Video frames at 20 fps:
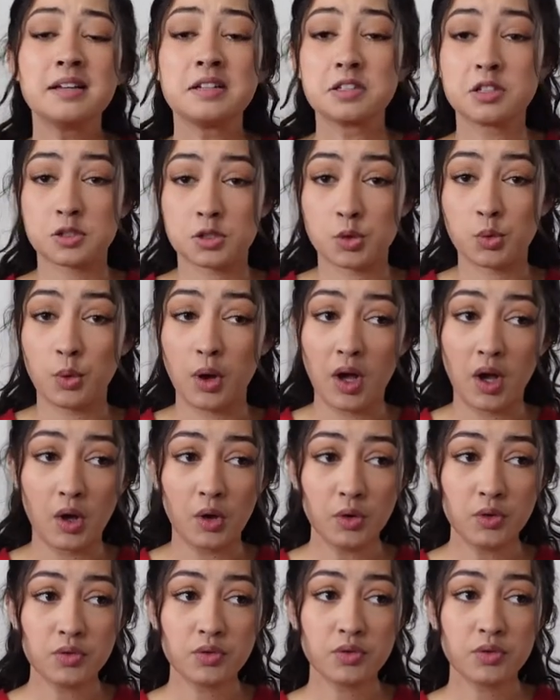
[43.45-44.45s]
to
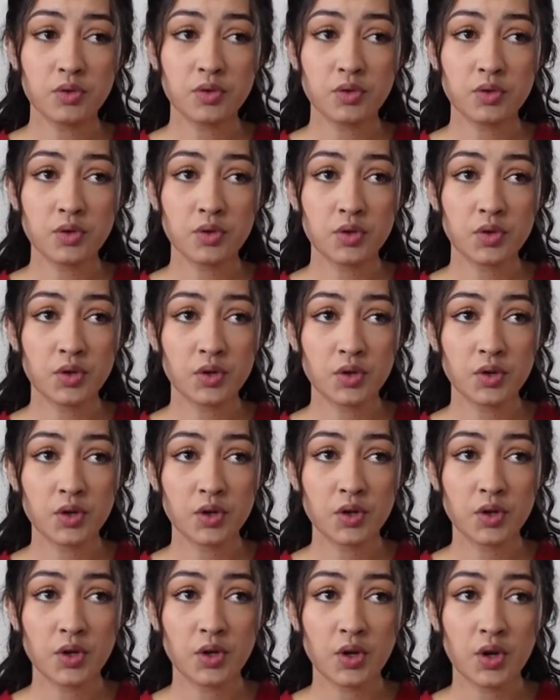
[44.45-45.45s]
12
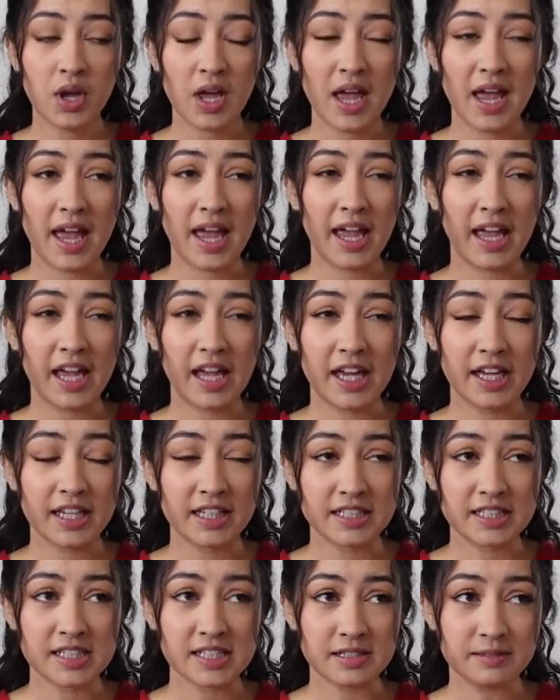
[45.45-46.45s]

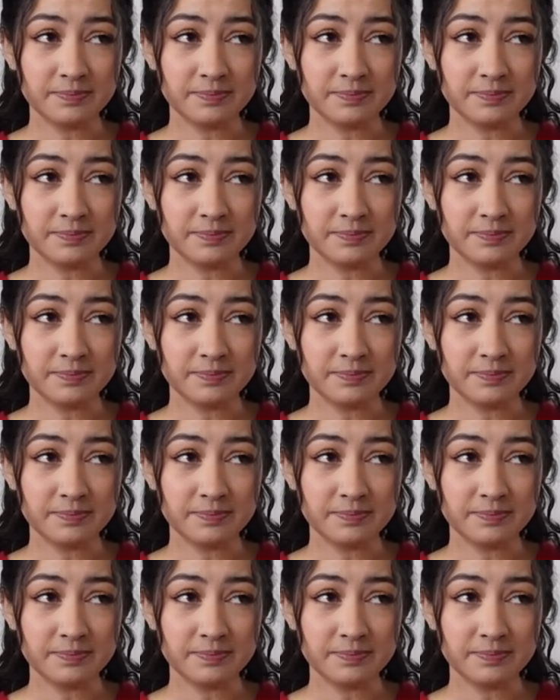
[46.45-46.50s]
and